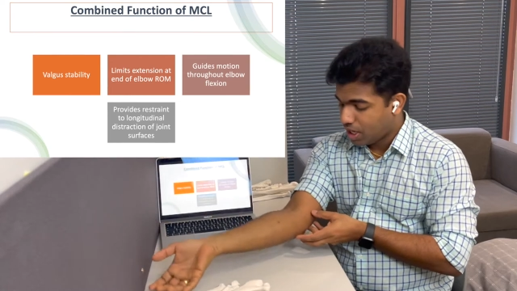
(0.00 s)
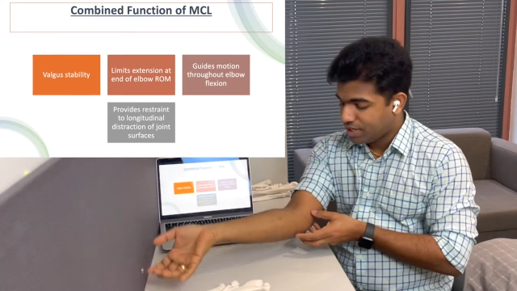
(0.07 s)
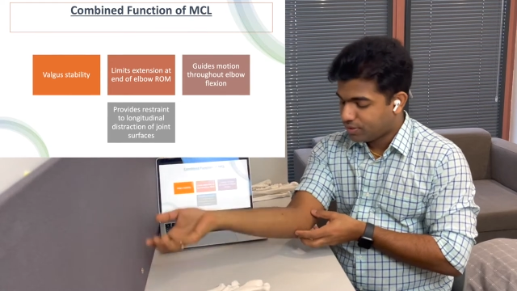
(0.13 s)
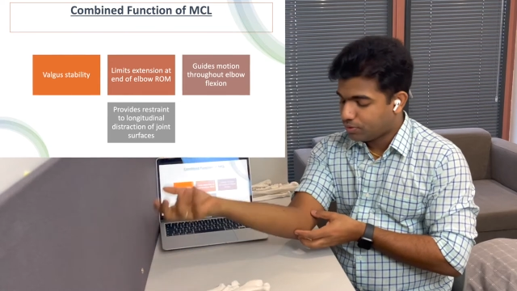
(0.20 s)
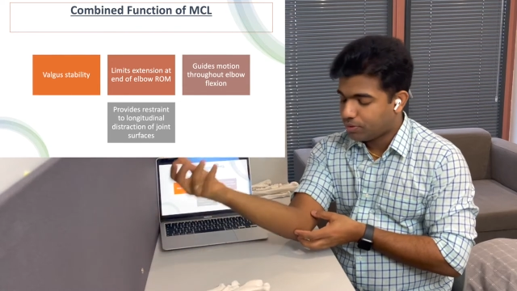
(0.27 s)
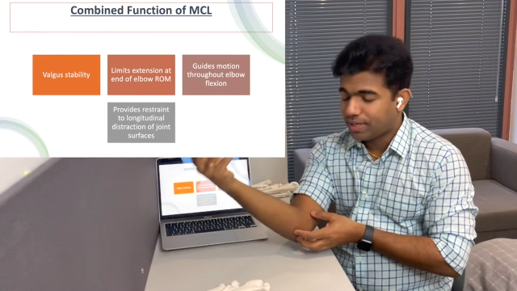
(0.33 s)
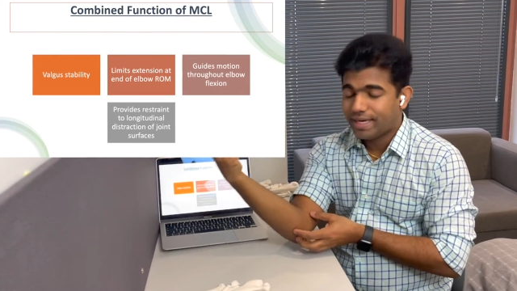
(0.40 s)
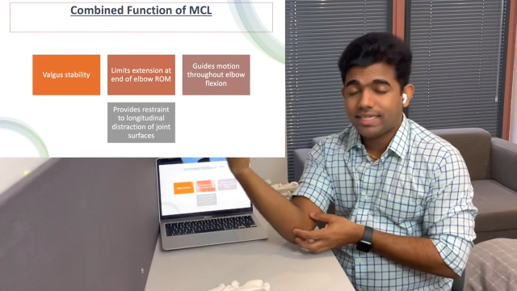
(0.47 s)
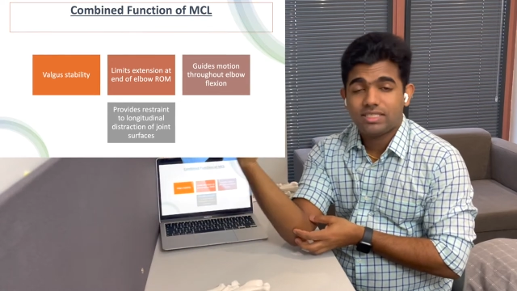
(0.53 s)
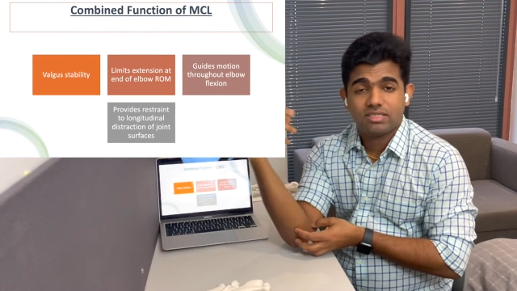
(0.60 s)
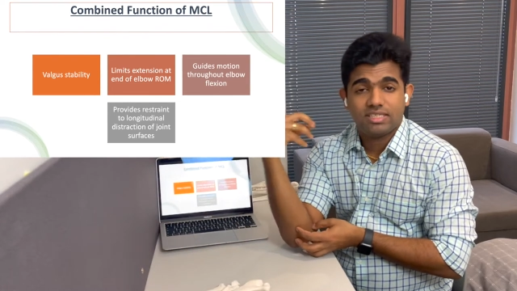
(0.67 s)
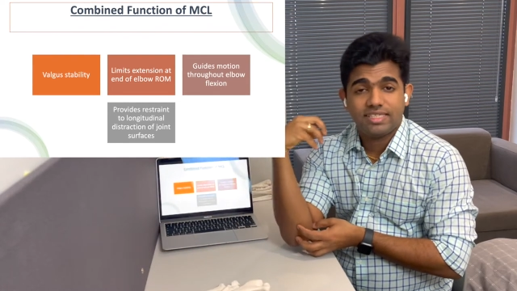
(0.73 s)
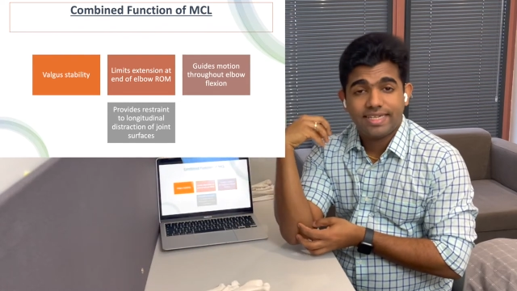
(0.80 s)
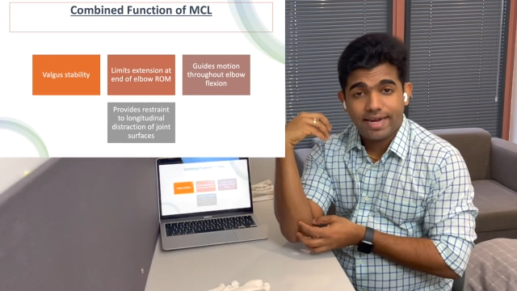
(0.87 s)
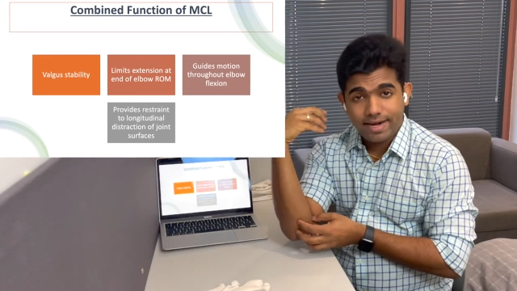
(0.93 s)
So it
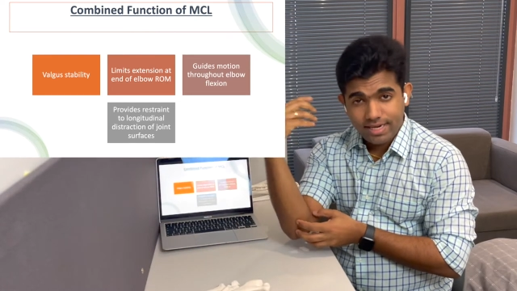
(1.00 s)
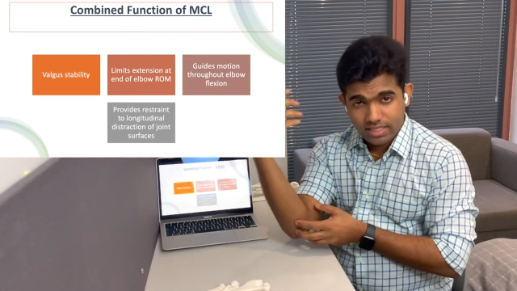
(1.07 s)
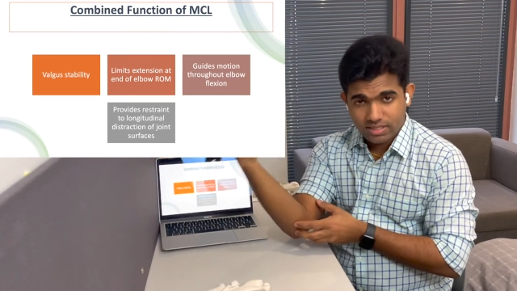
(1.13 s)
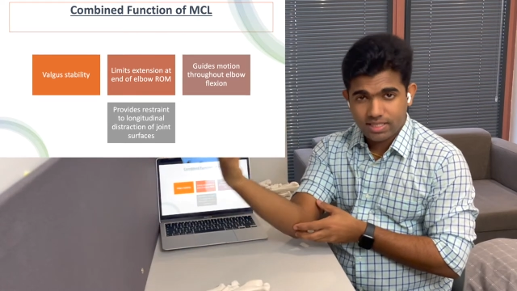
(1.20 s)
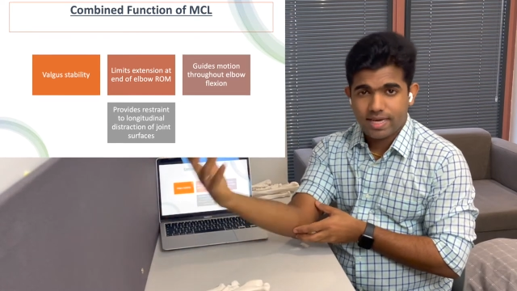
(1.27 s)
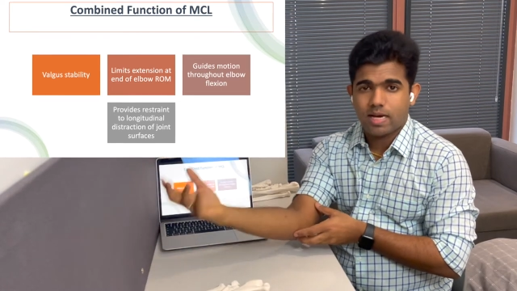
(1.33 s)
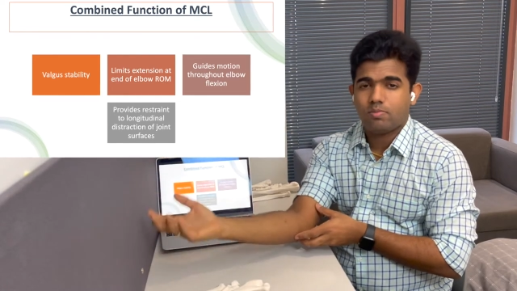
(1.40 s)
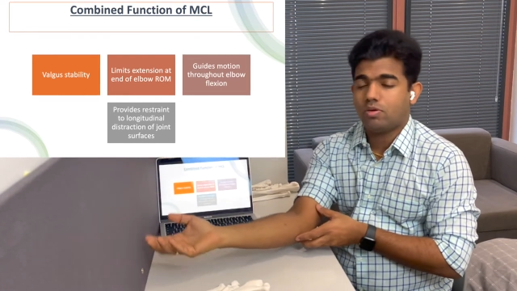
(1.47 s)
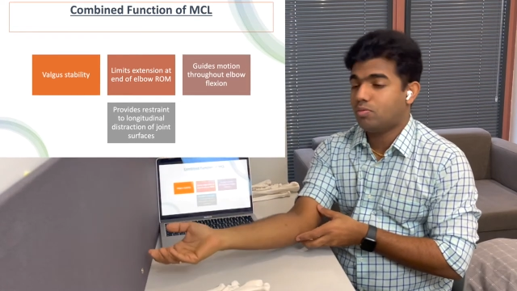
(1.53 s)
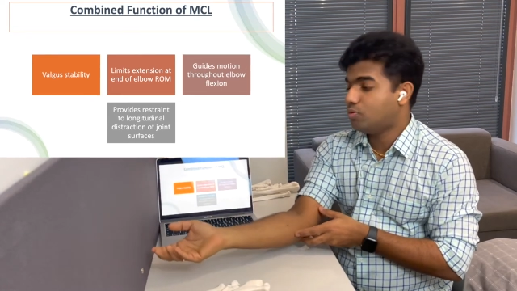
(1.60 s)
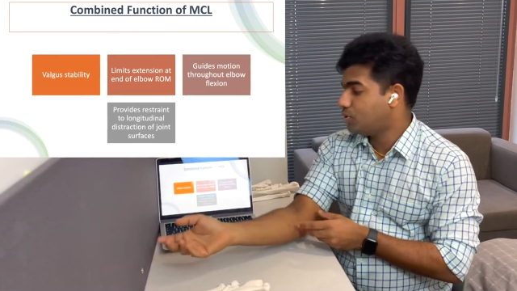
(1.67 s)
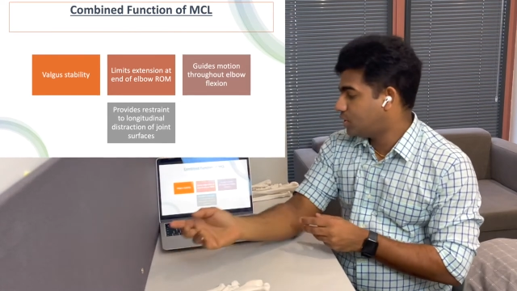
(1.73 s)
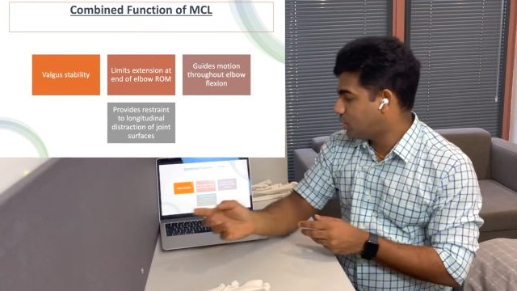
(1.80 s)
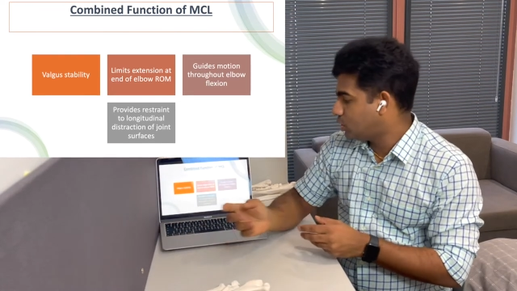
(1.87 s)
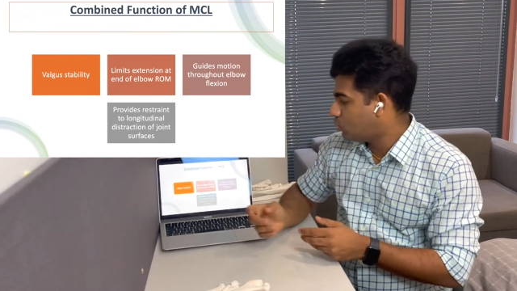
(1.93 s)
gates the elbow
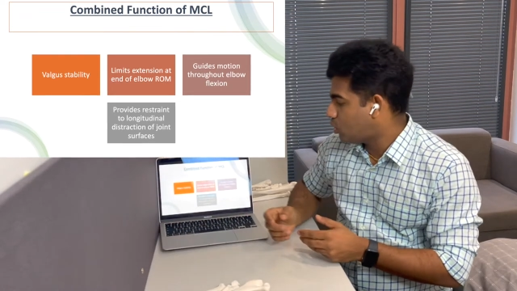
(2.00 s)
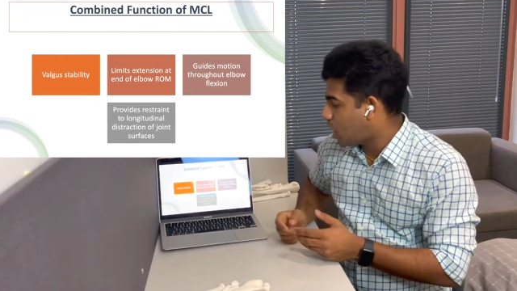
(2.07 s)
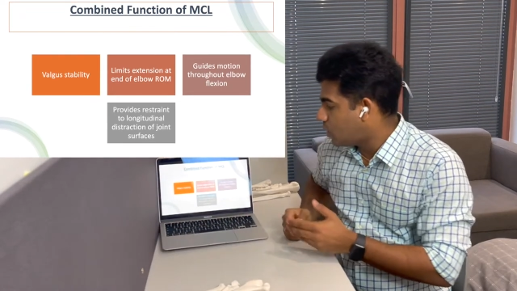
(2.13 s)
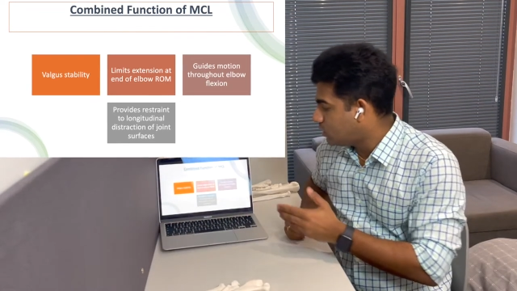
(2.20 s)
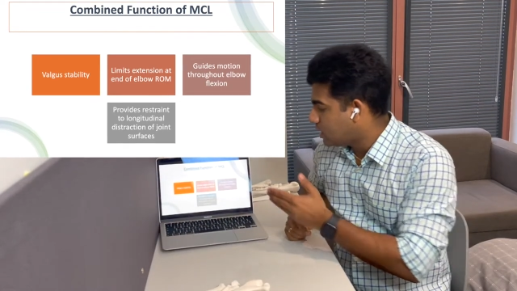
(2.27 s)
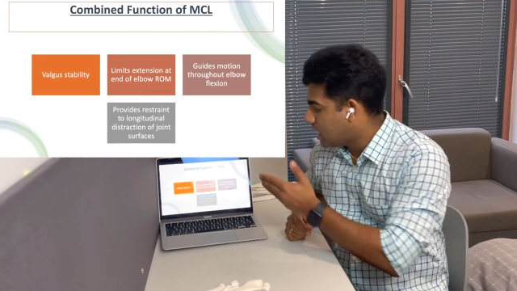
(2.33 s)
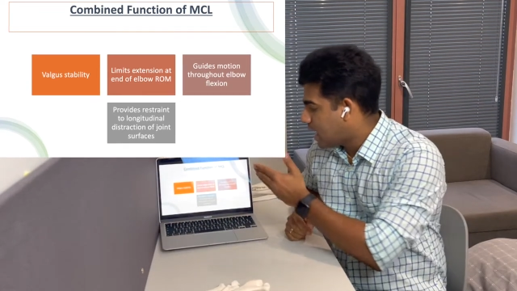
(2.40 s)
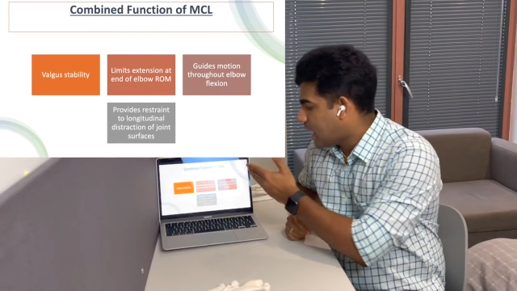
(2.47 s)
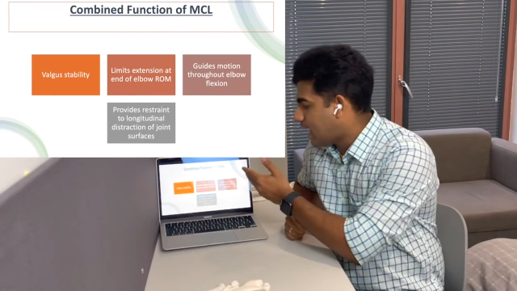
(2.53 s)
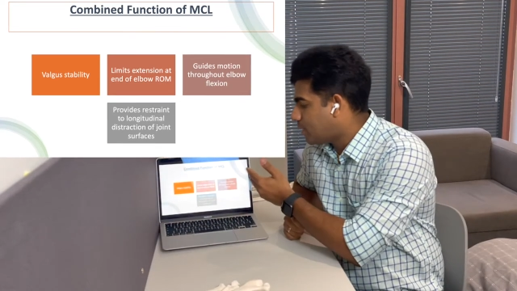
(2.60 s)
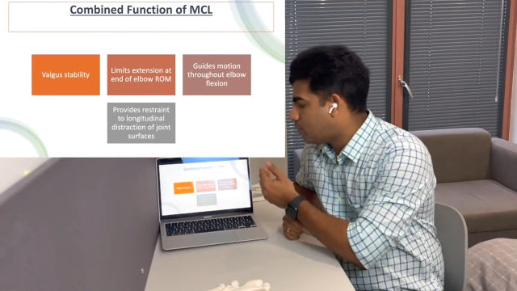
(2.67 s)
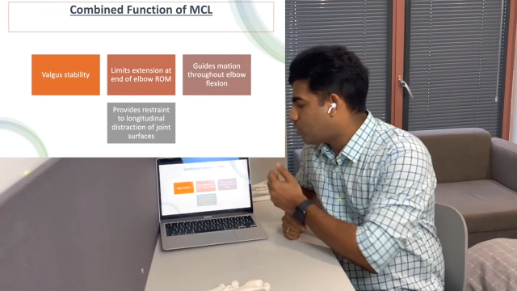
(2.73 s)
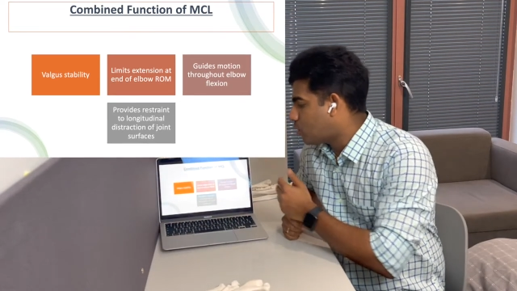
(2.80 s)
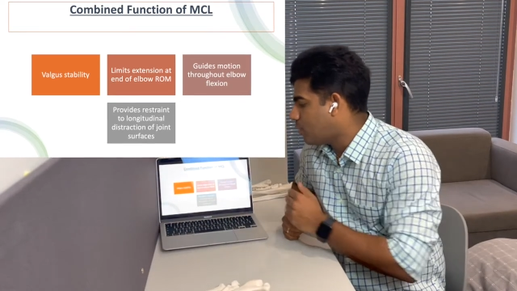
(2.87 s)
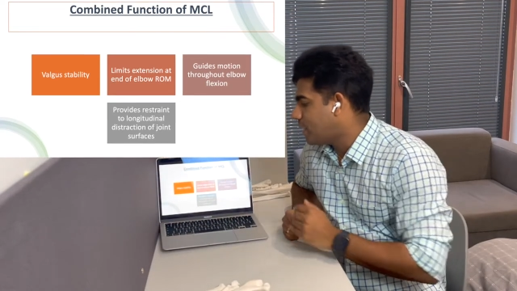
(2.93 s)
motion throughout and
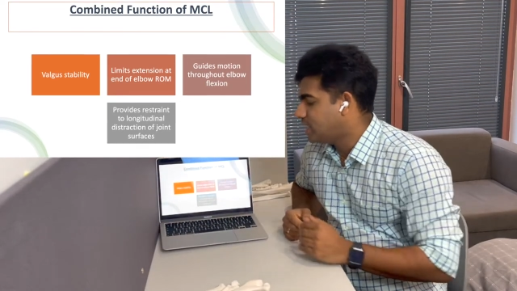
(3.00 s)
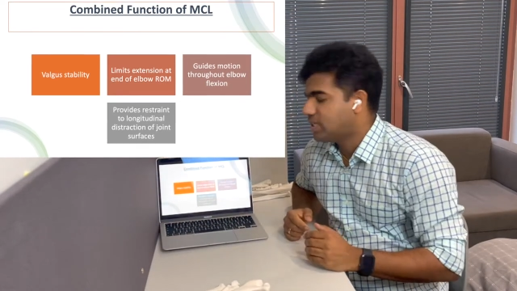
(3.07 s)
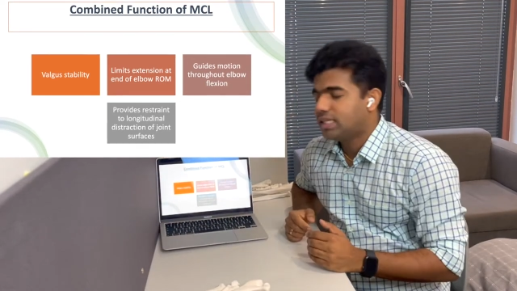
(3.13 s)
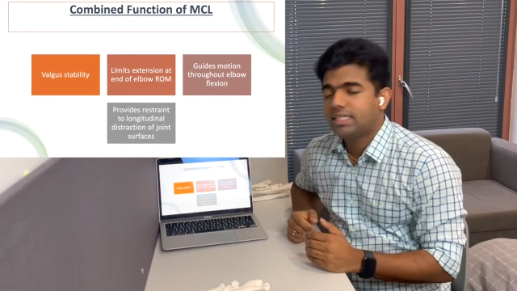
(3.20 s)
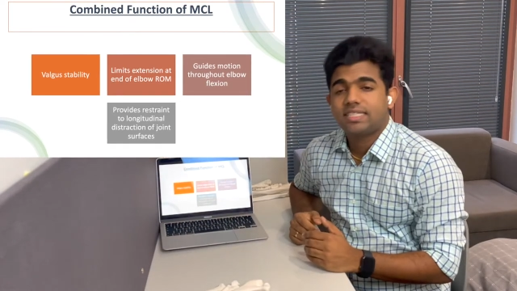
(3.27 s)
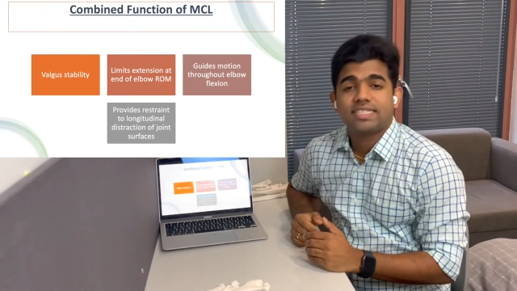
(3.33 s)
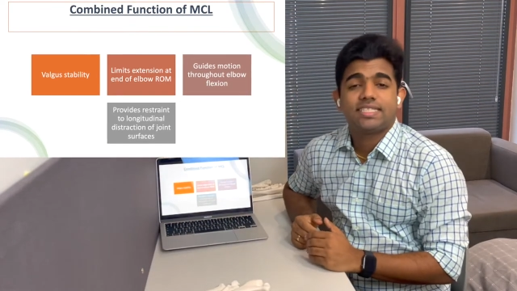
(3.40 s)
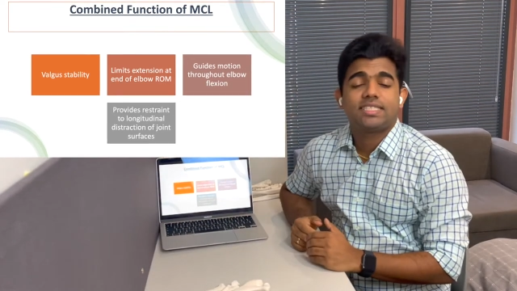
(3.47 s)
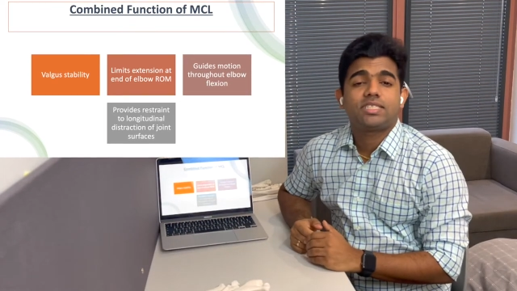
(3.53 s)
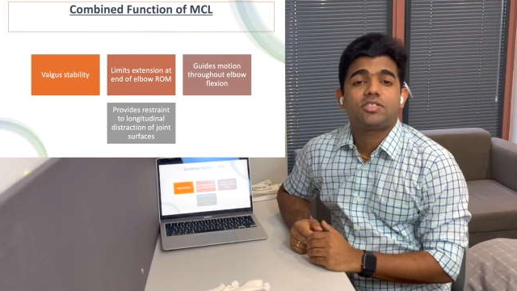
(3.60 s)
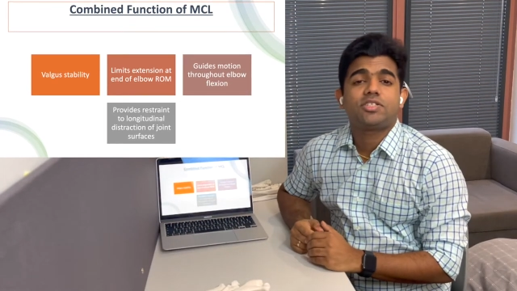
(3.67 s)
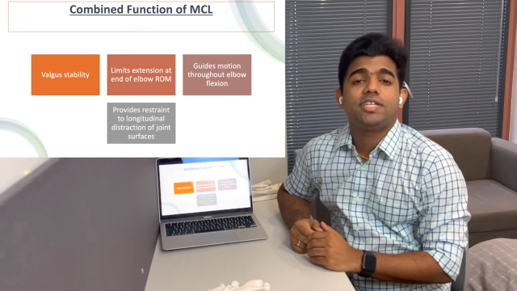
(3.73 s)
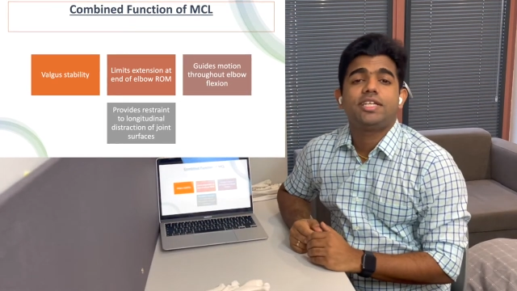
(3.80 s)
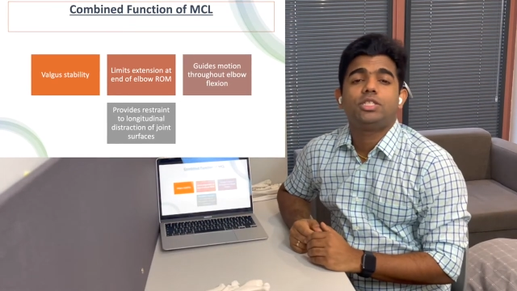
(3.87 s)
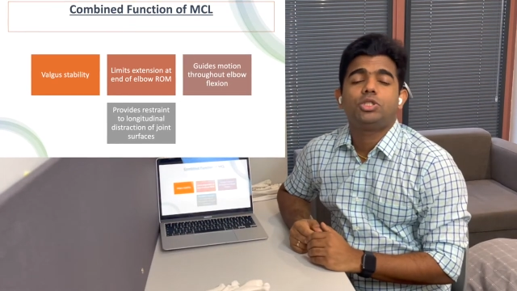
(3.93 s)
provides a
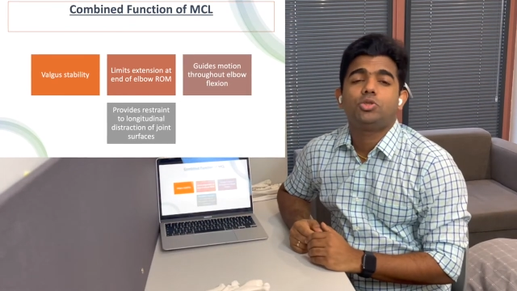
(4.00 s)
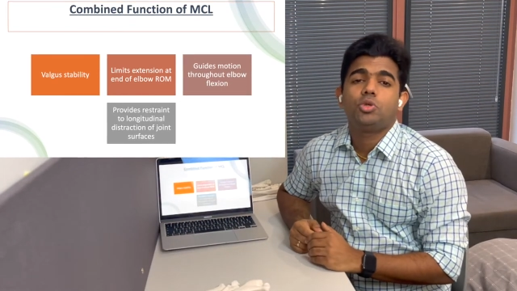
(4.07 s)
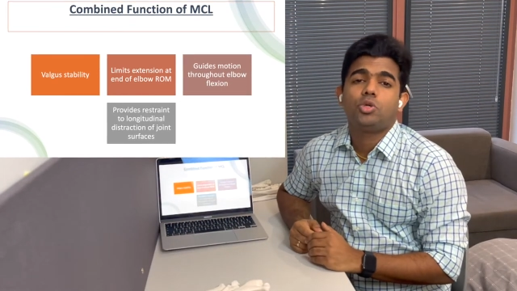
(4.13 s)
restraint to